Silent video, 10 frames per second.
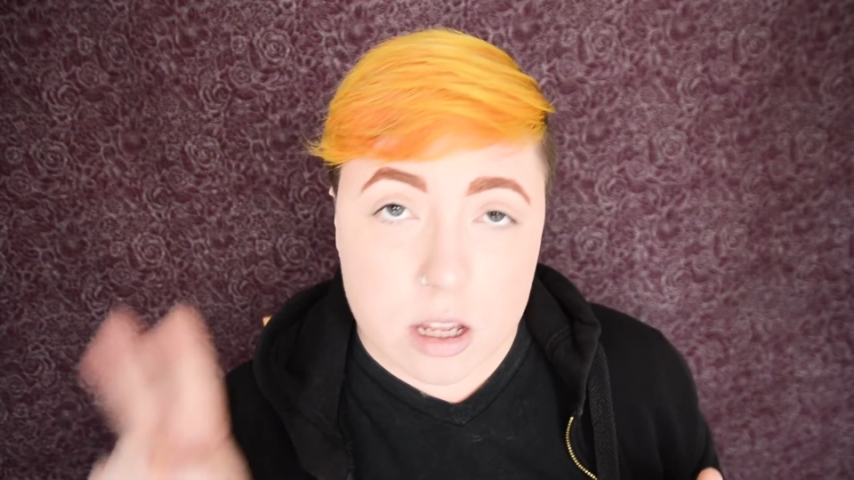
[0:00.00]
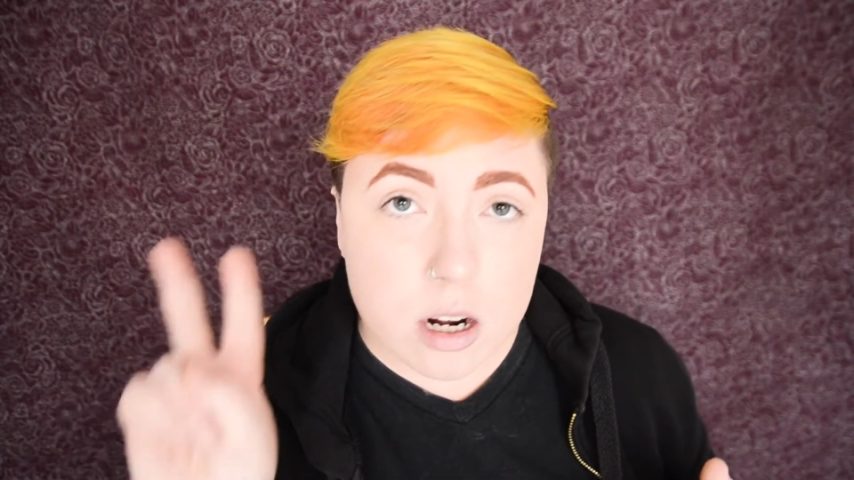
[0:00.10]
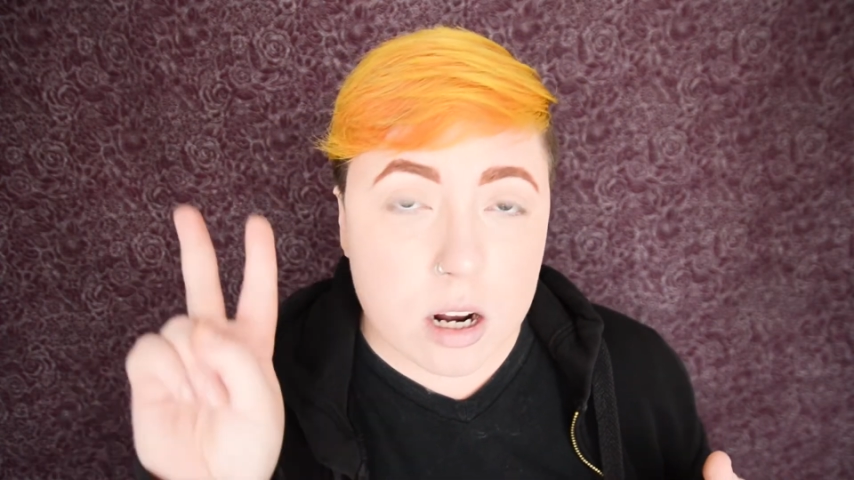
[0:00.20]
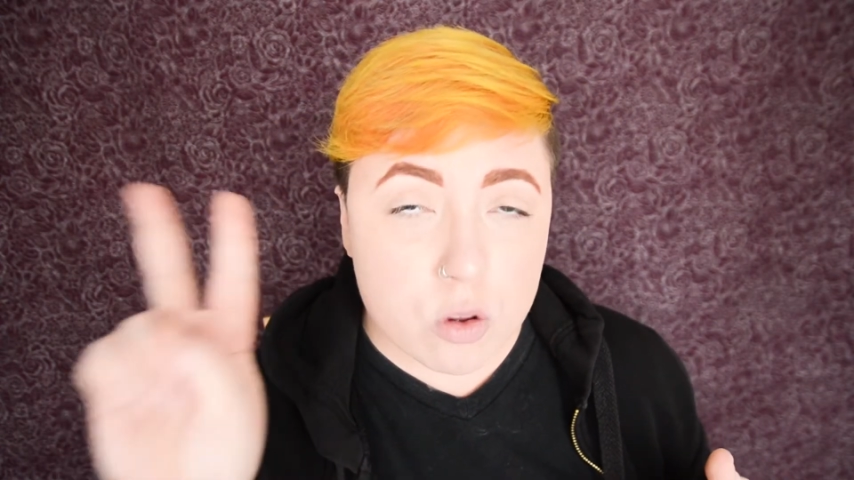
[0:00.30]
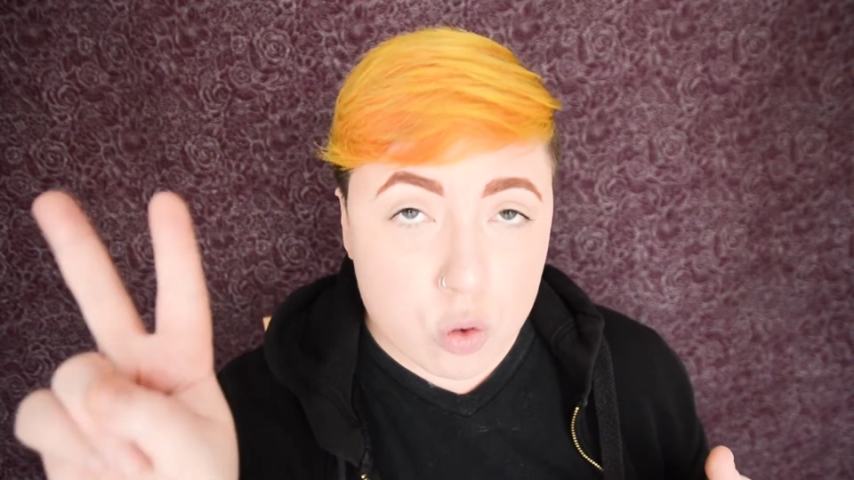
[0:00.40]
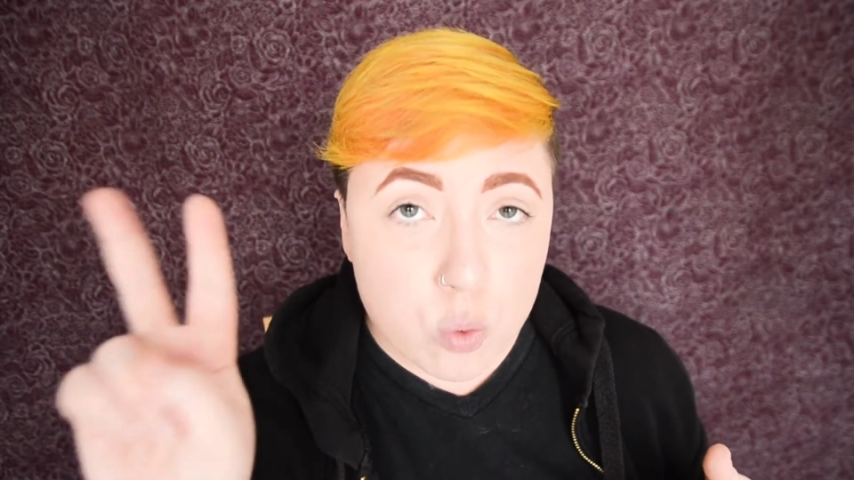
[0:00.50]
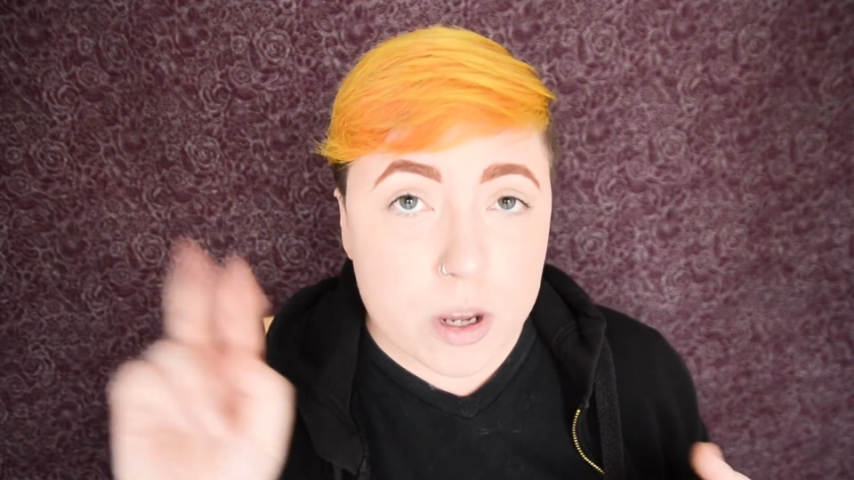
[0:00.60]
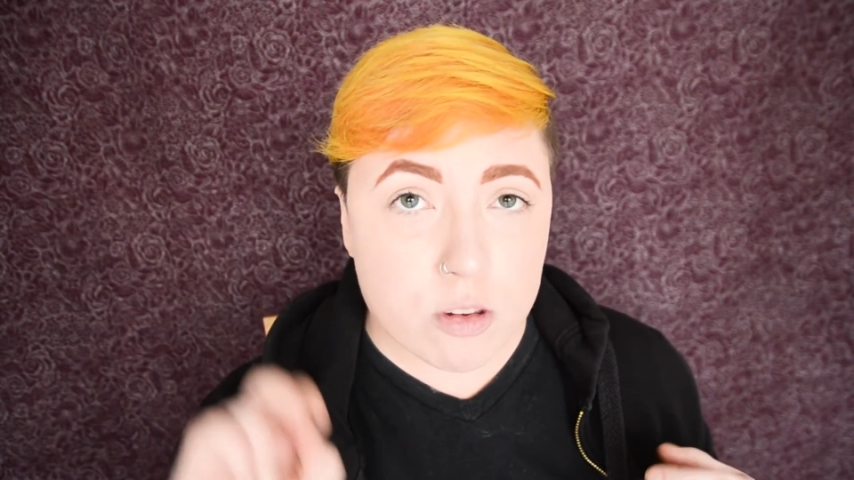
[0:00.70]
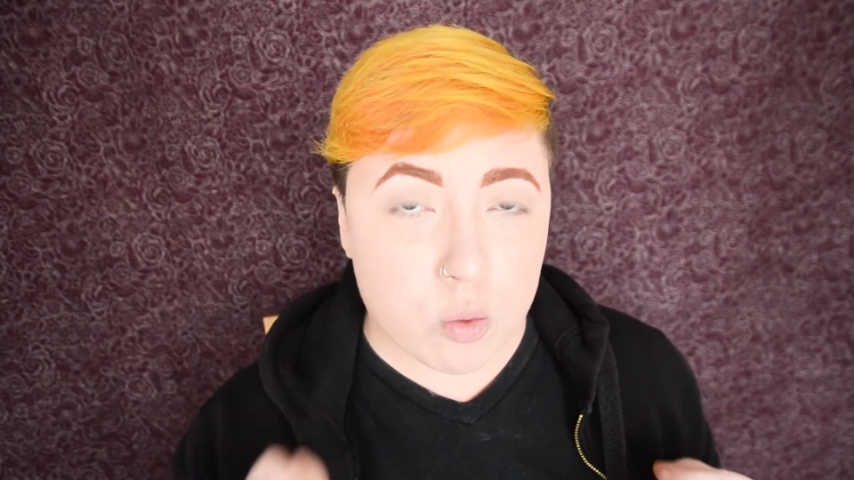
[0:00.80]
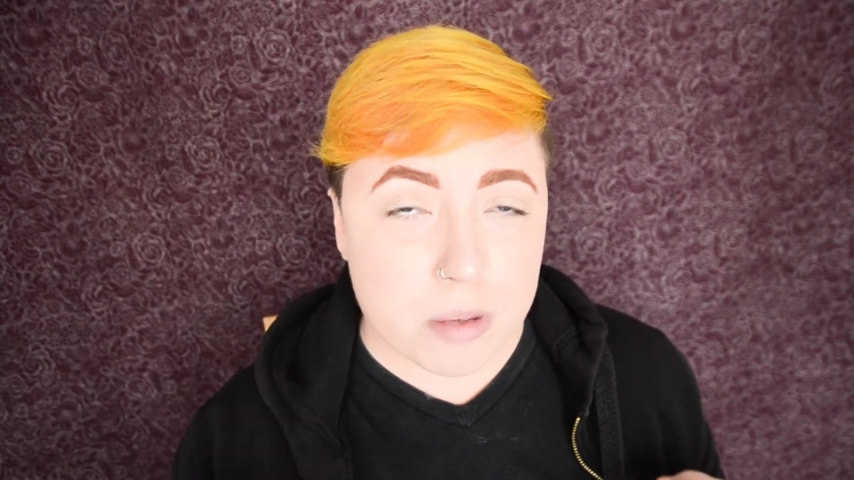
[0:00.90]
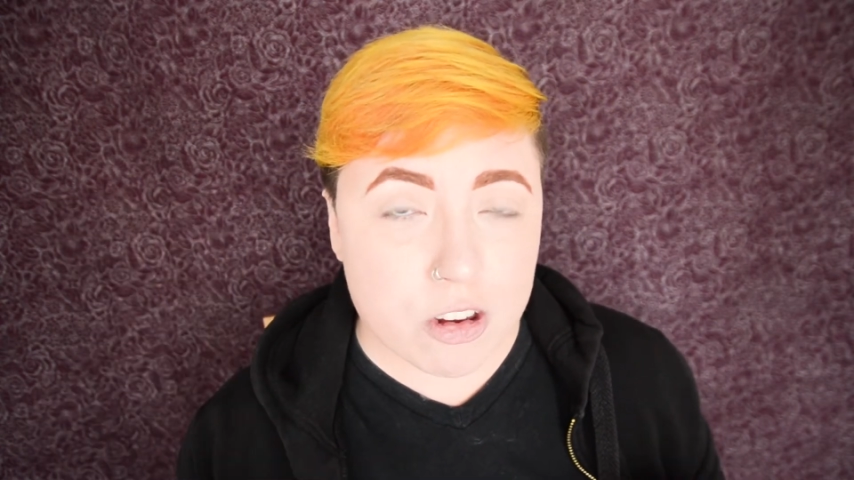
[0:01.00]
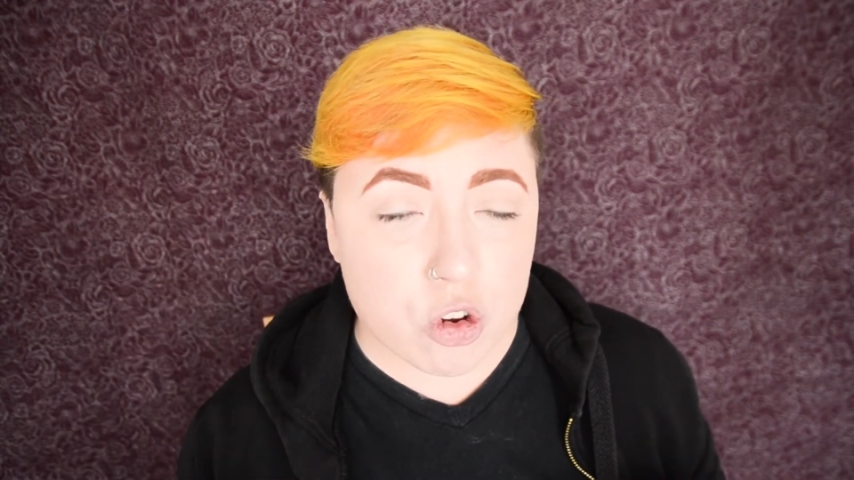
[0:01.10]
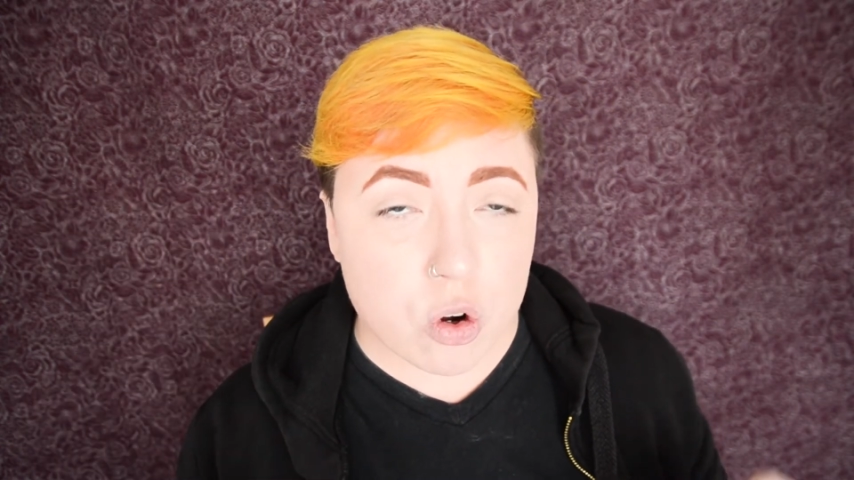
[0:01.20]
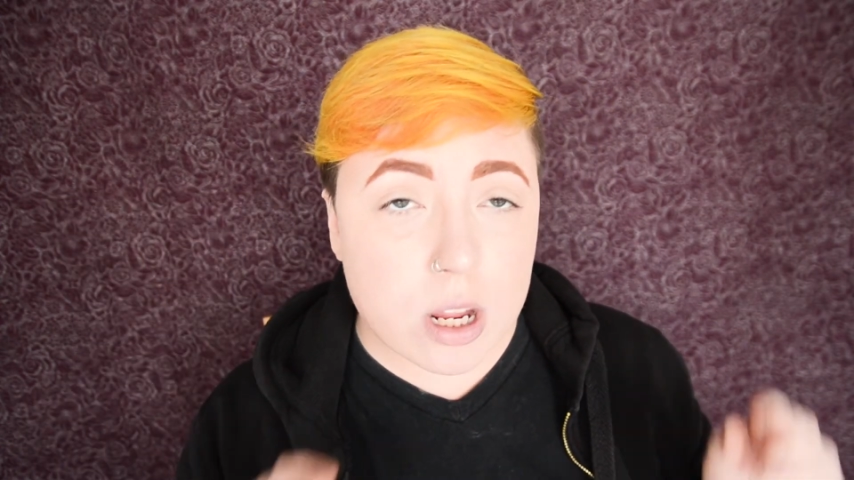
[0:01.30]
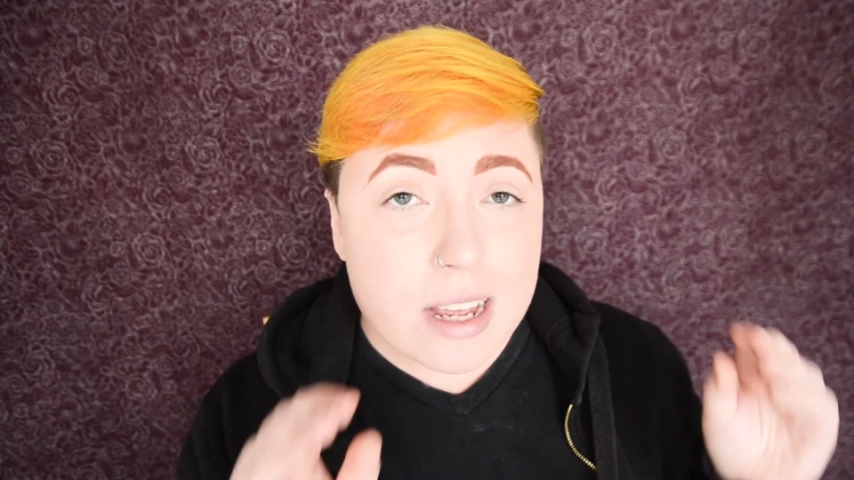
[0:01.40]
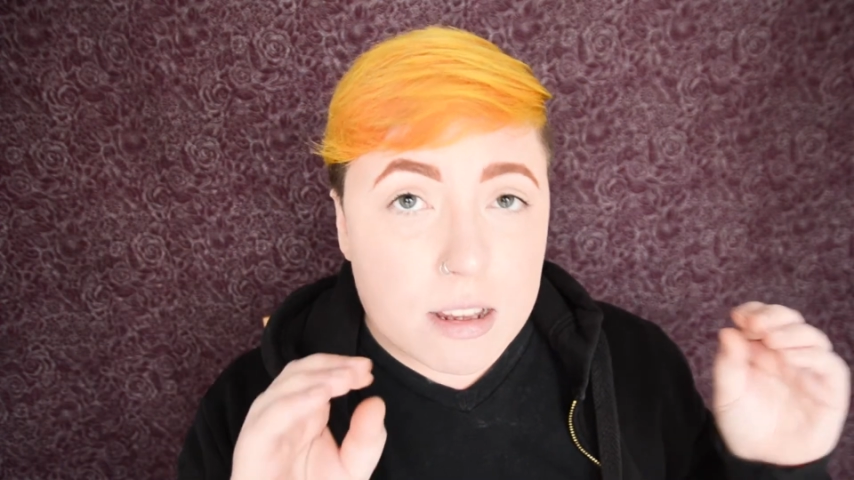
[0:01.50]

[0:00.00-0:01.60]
there are two ways to measure